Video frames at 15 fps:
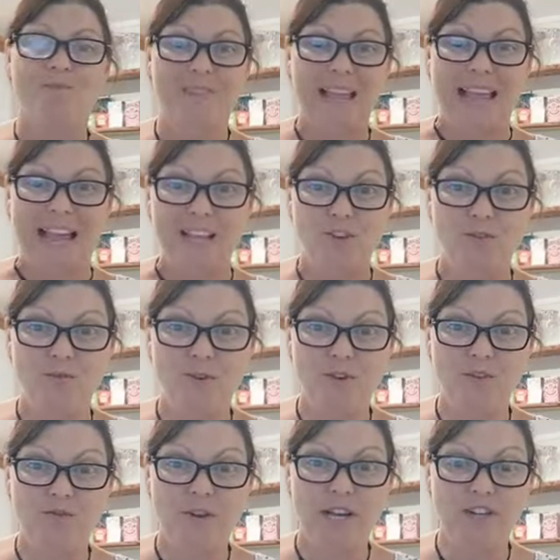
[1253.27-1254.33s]
and you're on
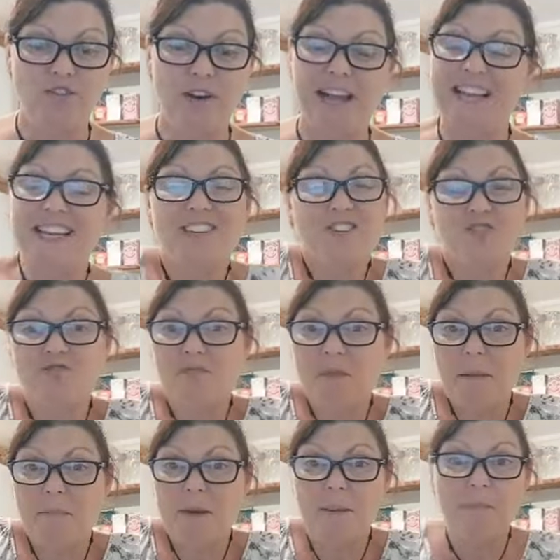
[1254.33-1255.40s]
your right track. And just
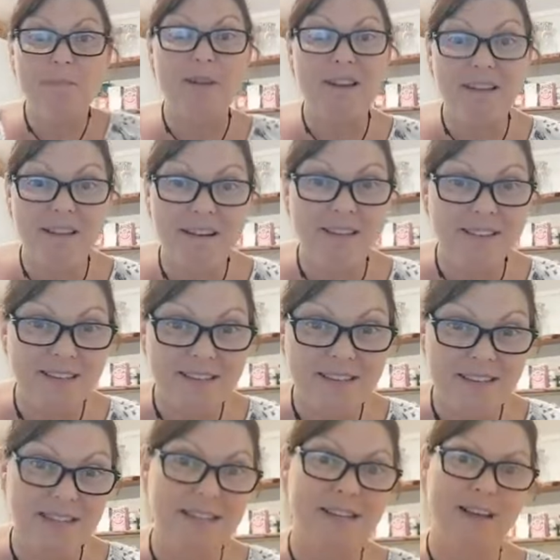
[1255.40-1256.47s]
remember, plants
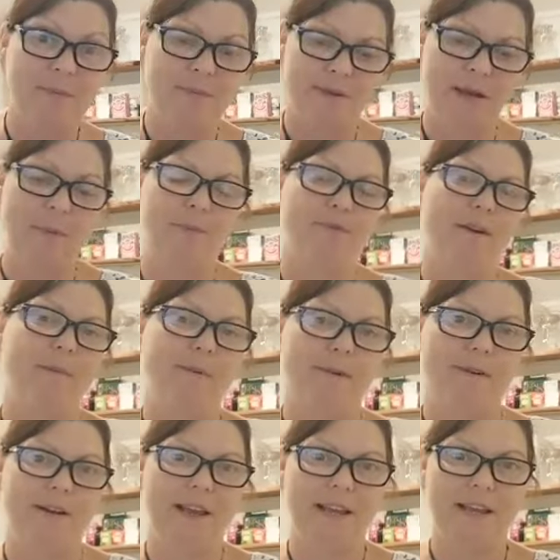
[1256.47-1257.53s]
can a
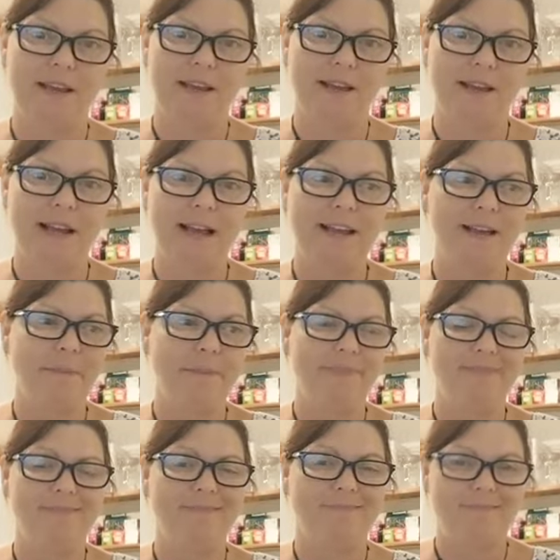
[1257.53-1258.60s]
prebiotic, okay?
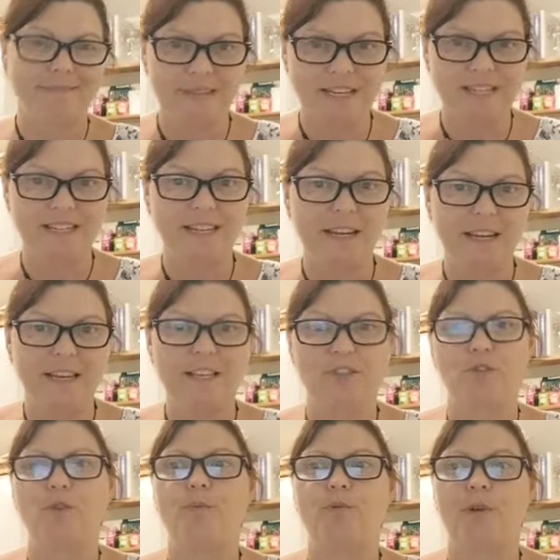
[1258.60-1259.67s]
A steak is
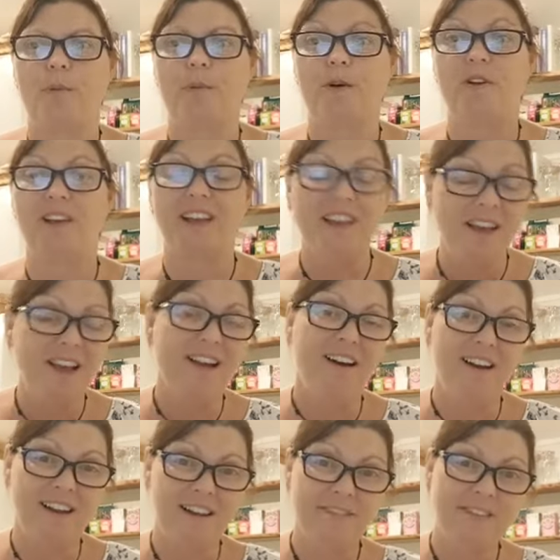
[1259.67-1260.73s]
not prebiotic.
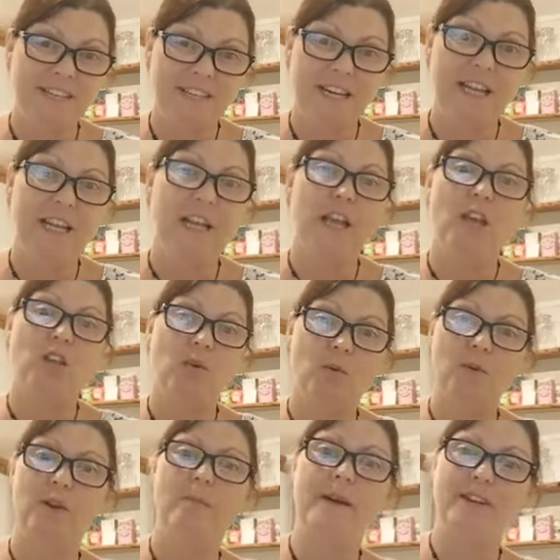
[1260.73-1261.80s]
I love steak. You
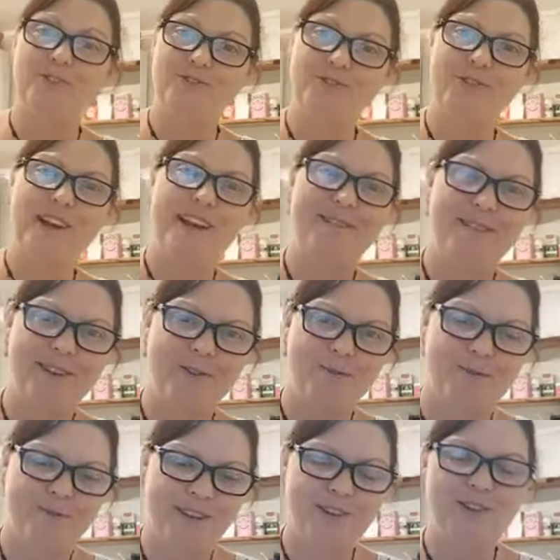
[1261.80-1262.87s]
want to make sure you're having
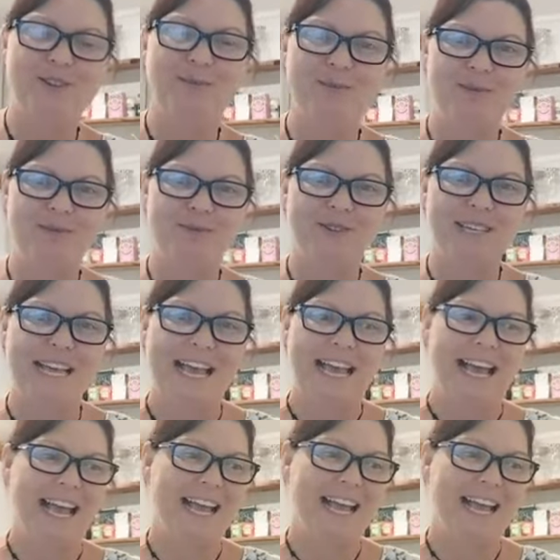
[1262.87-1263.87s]
your vegetables and